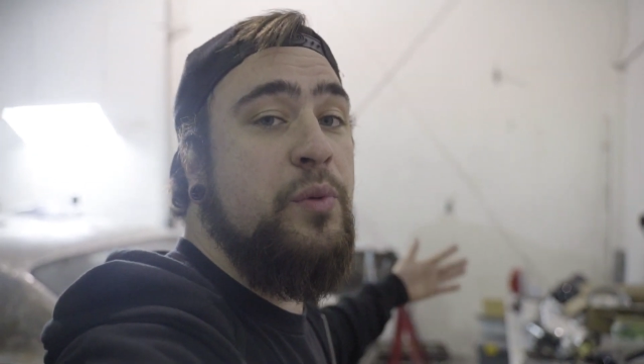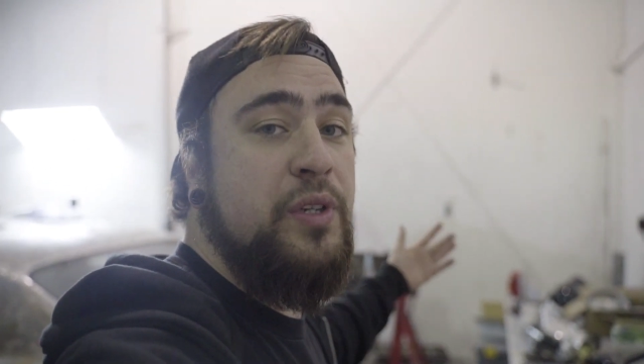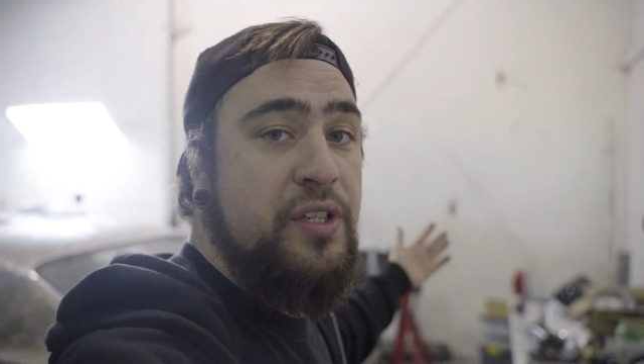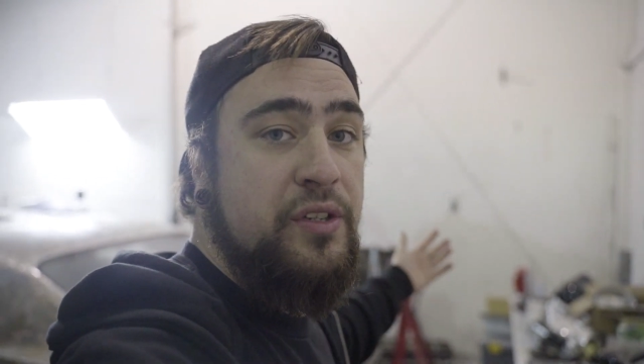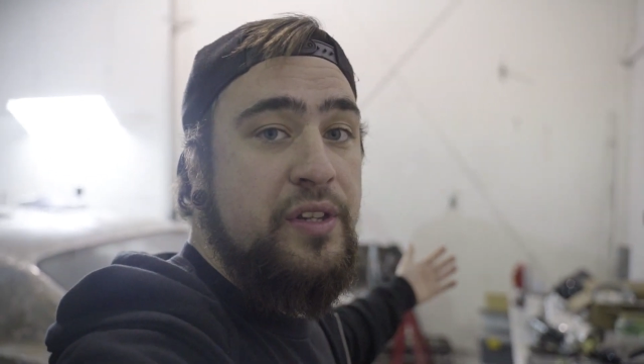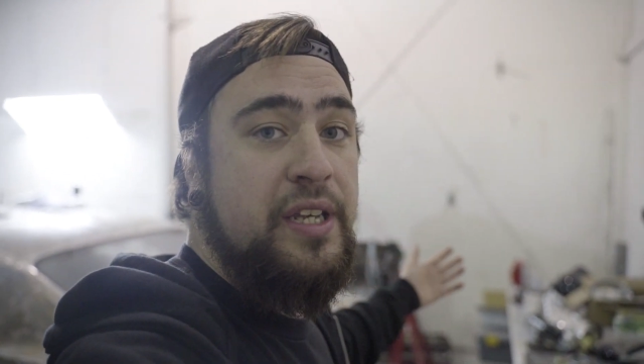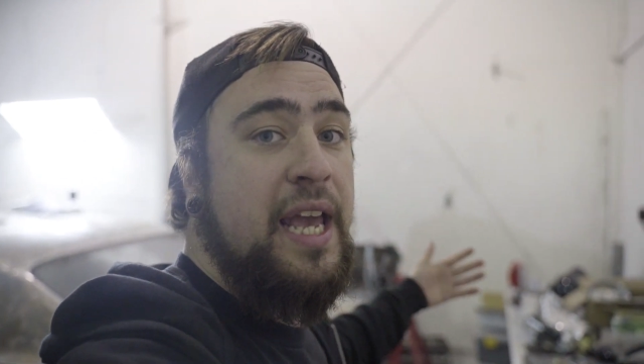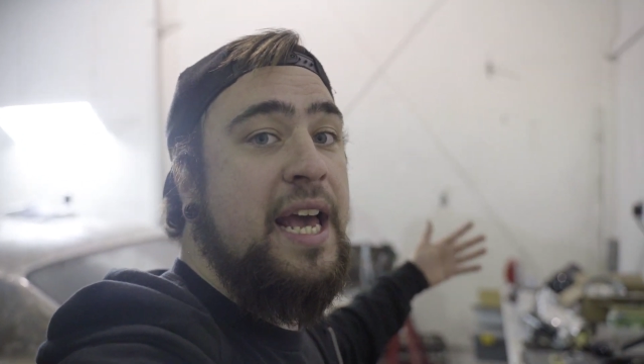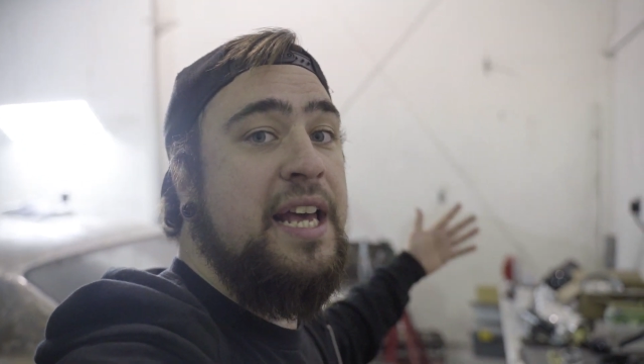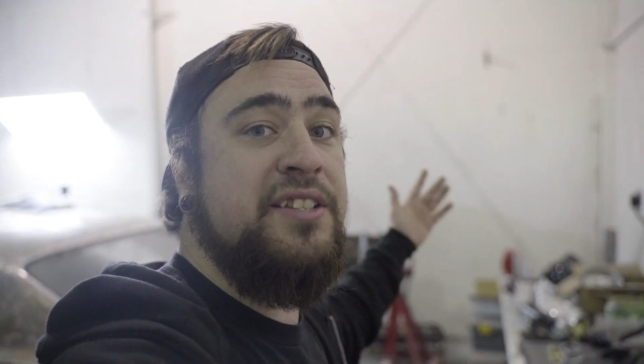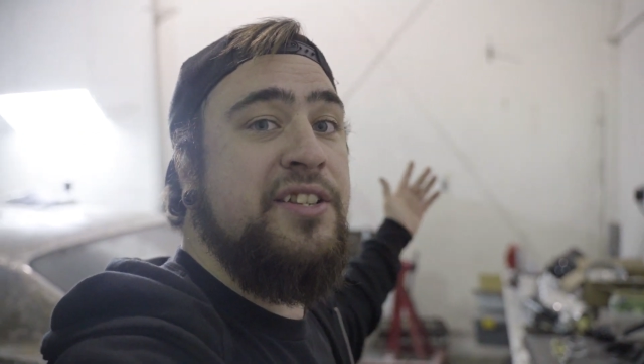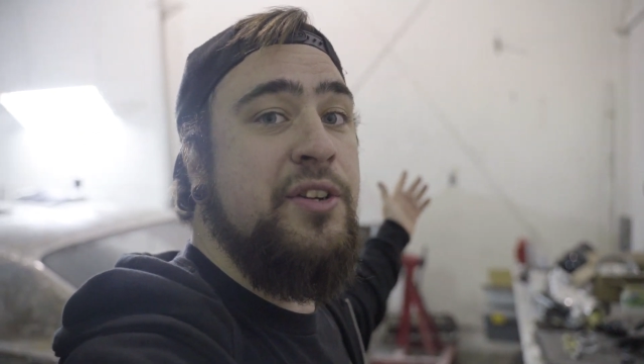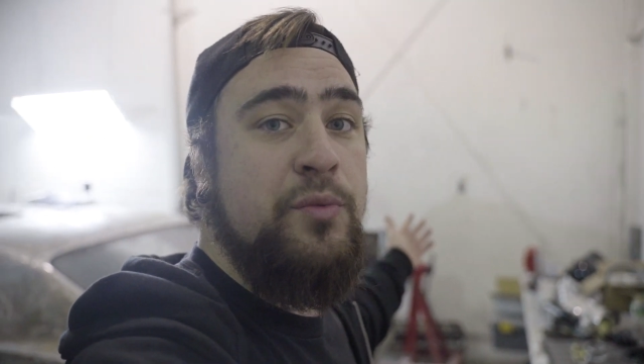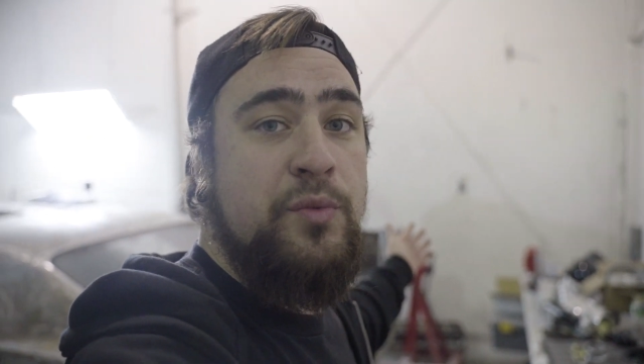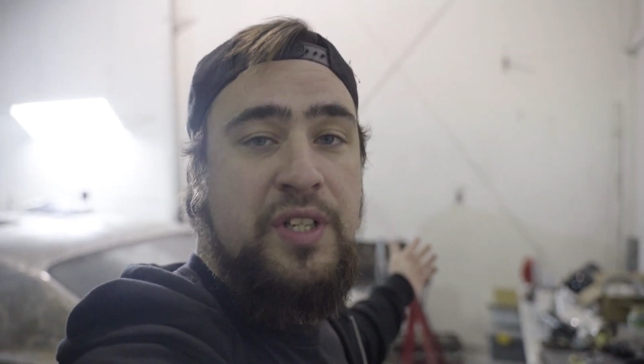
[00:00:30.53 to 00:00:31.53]
redo the
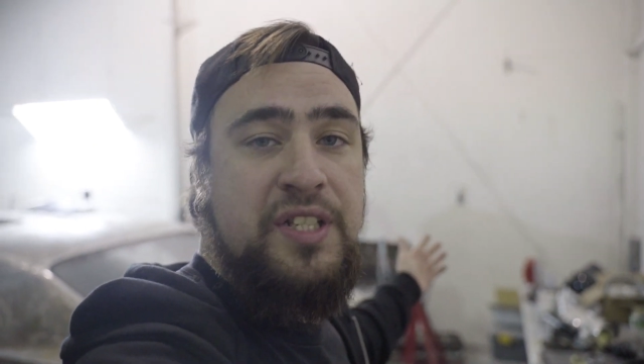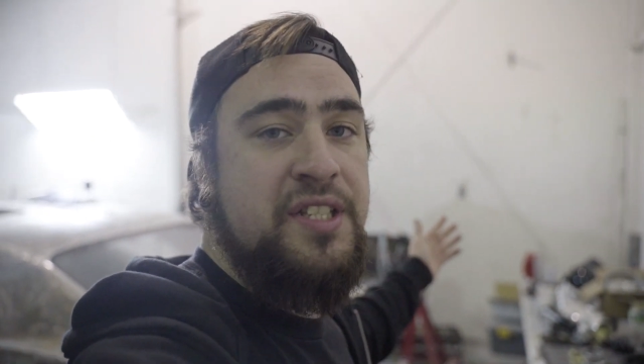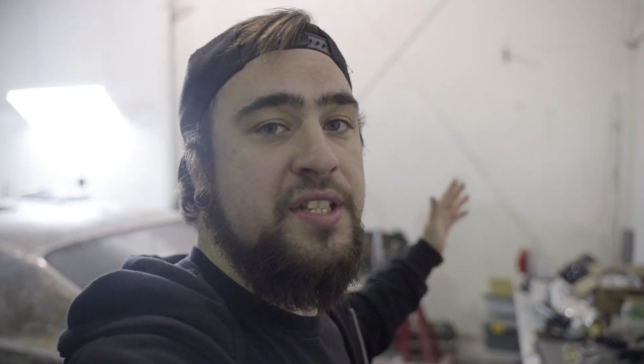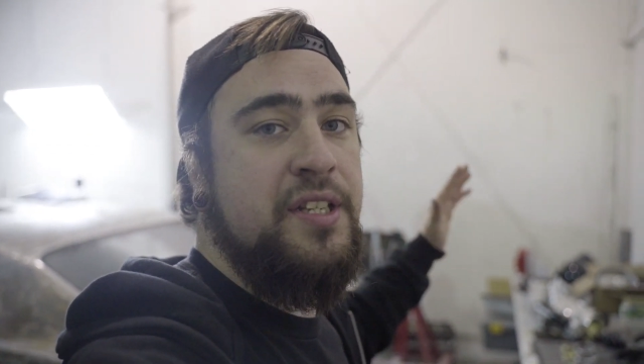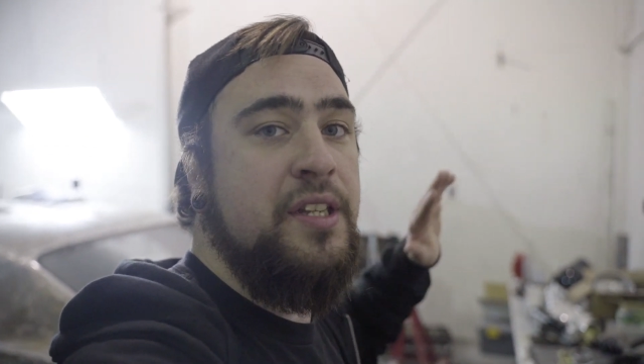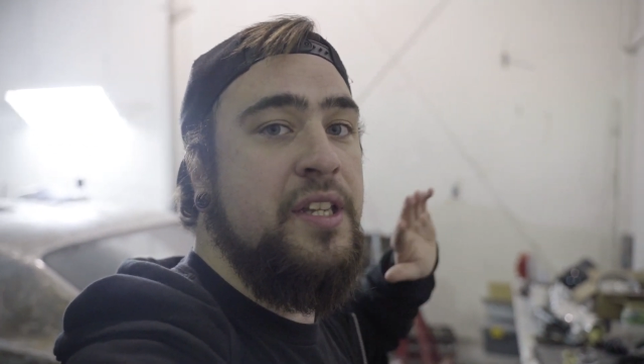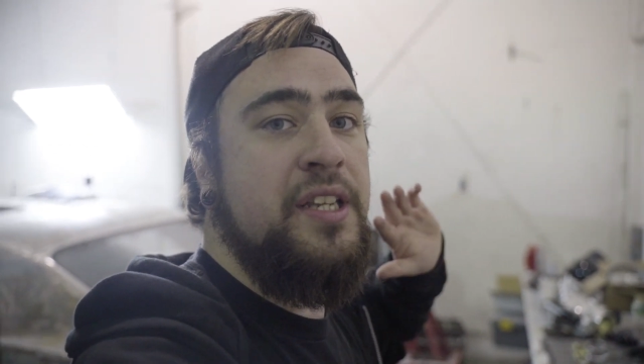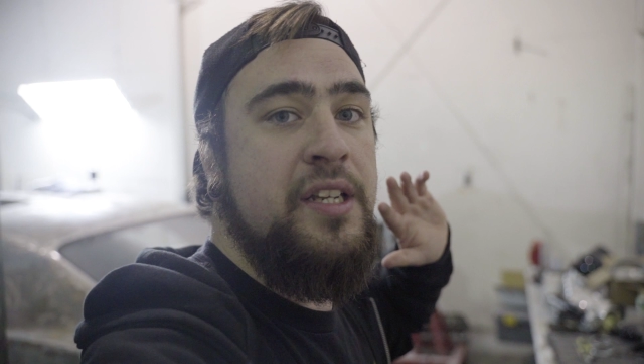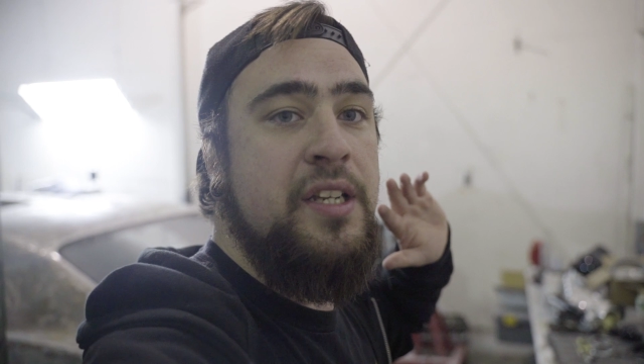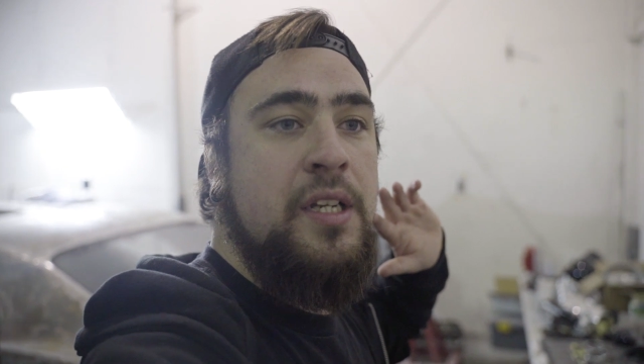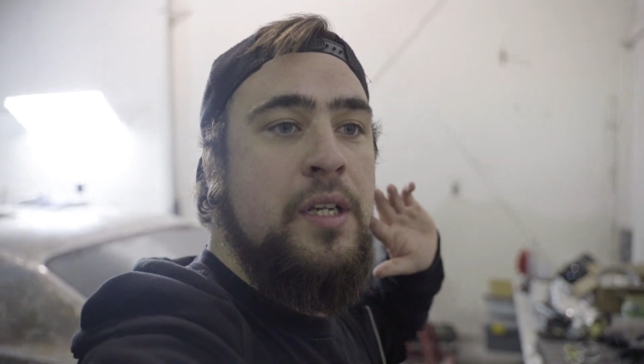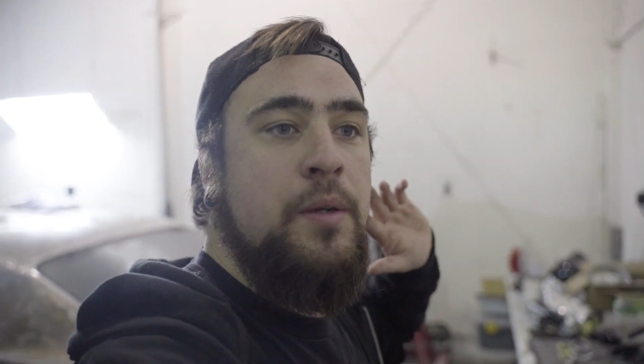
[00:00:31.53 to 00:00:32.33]
gasket, reseal it,